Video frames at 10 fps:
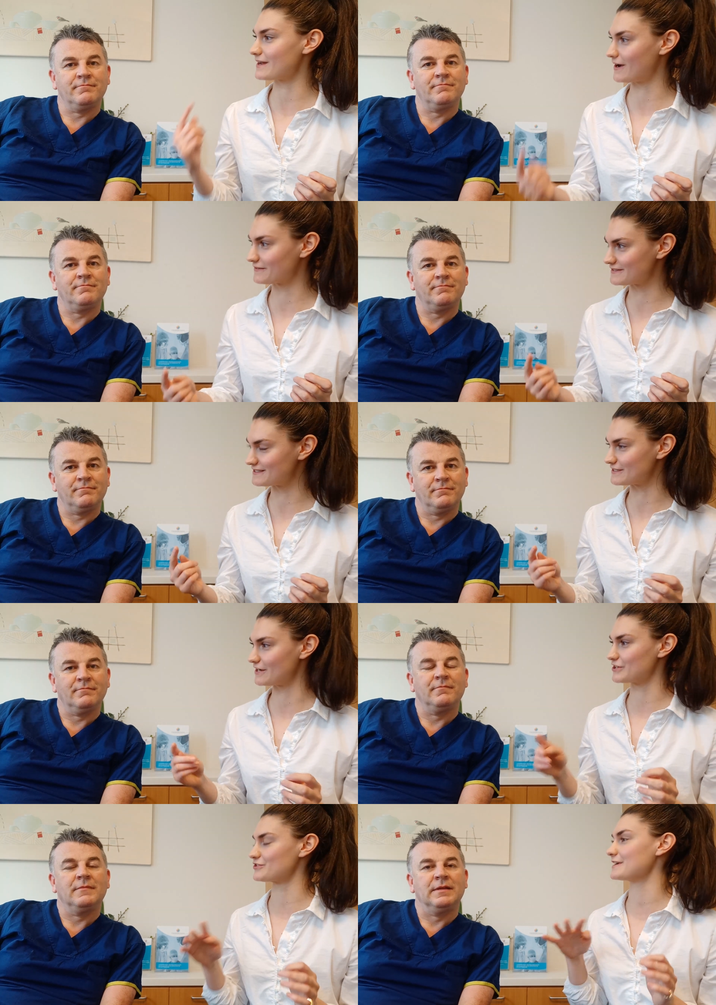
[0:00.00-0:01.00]
Speaker 1: after the
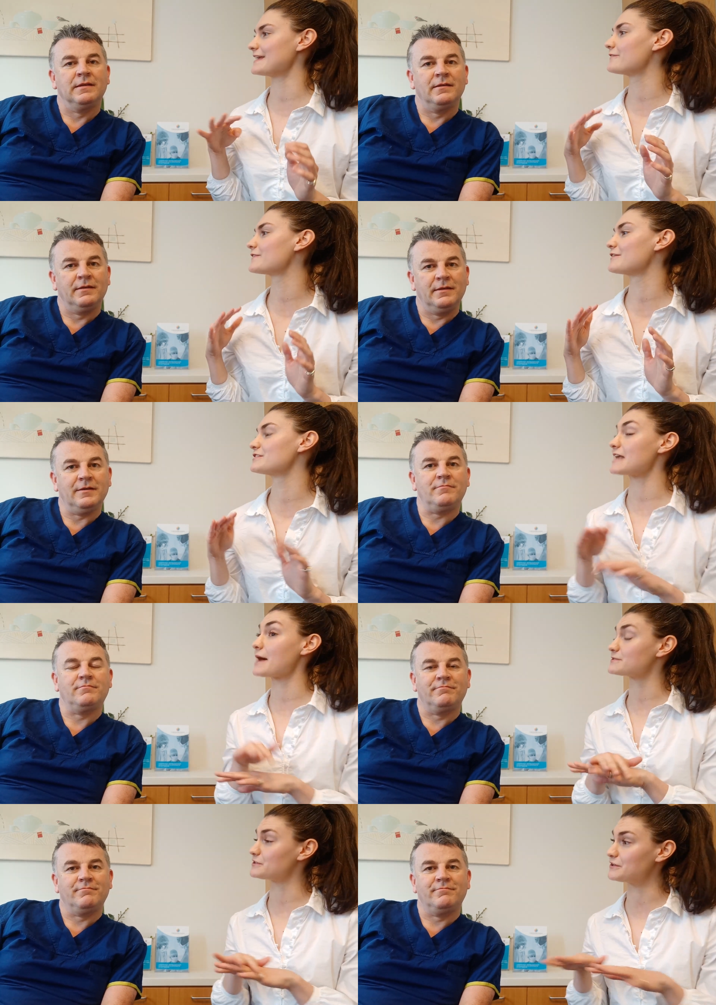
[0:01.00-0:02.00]
surgery if there is
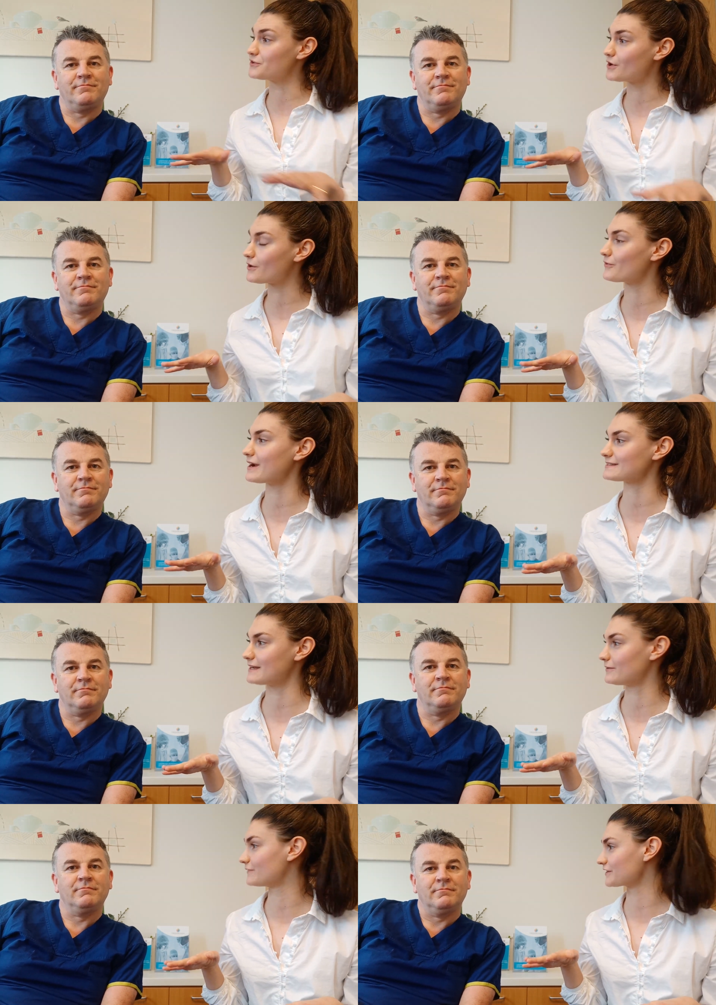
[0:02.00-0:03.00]
yeah. absolutely no
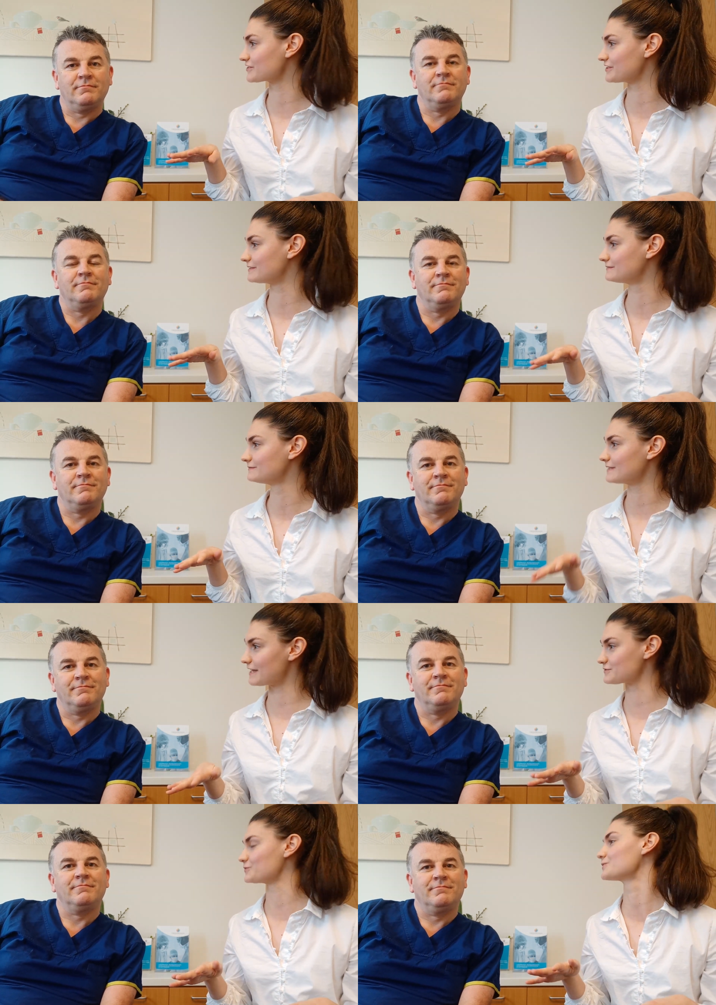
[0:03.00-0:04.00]
erectile function
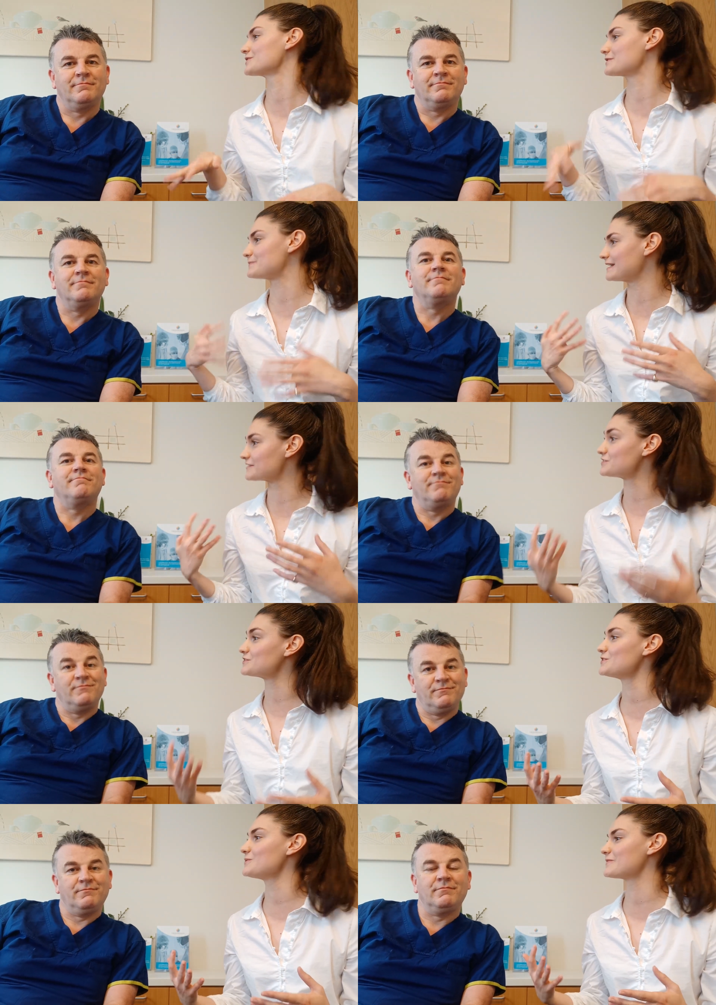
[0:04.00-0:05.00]
at all. So it's being
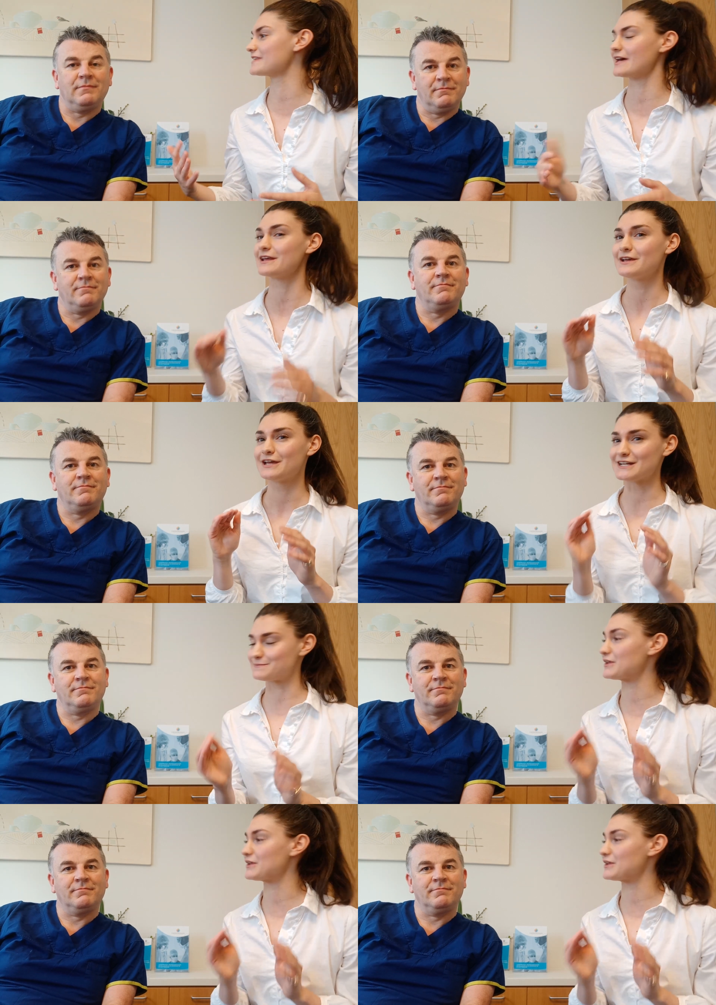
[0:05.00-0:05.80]
assumed that it's